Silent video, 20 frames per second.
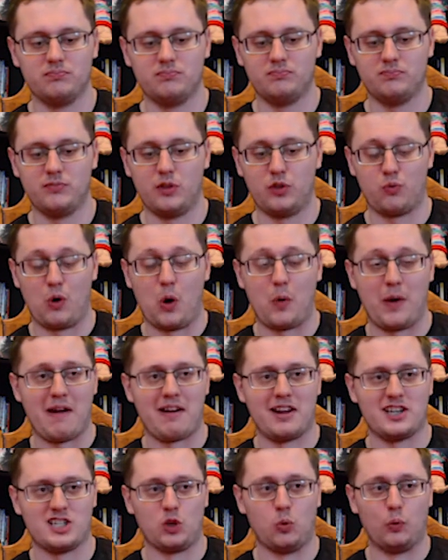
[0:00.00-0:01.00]
thrown out
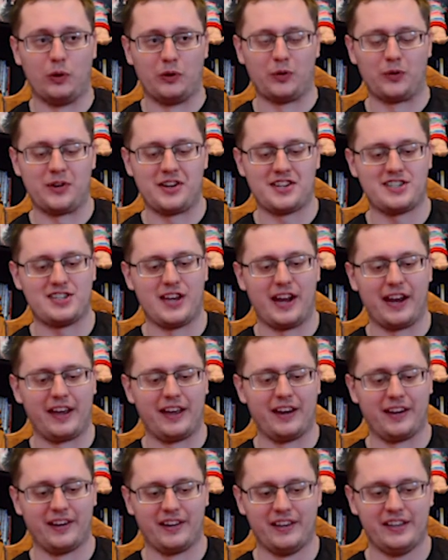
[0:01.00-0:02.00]
into the wilderness
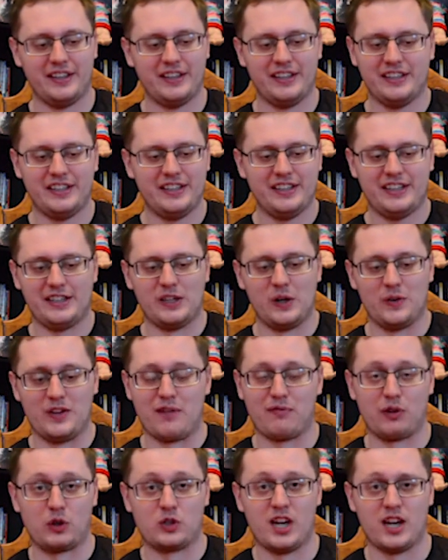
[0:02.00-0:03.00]
and
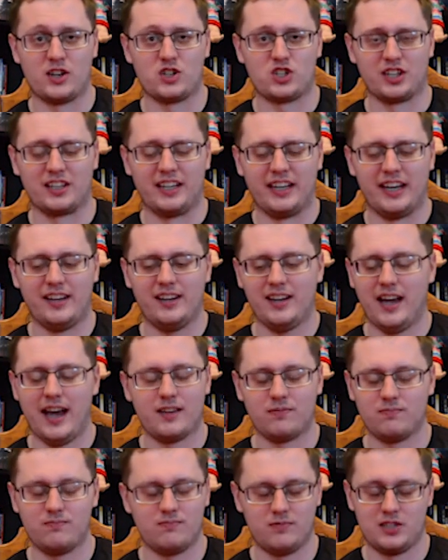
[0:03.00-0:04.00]
never touched again.
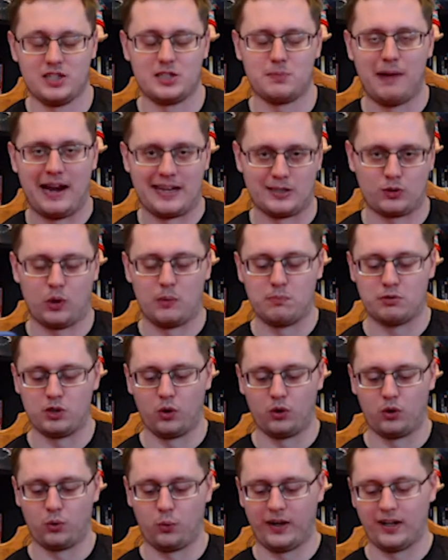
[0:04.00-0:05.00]
I despise
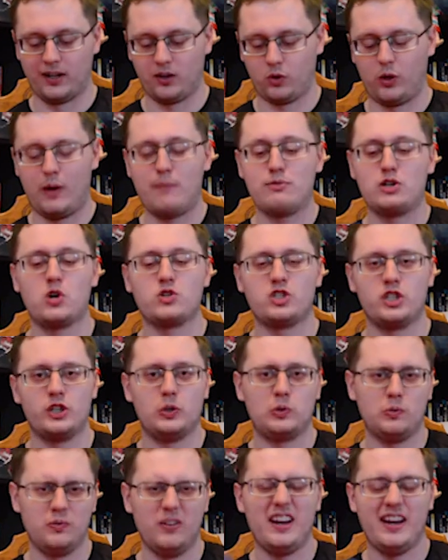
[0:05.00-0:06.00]
Creepshow 3. Creepshow
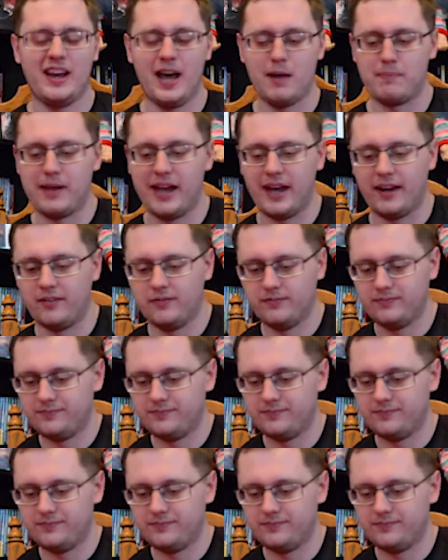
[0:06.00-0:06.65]
2, not bad.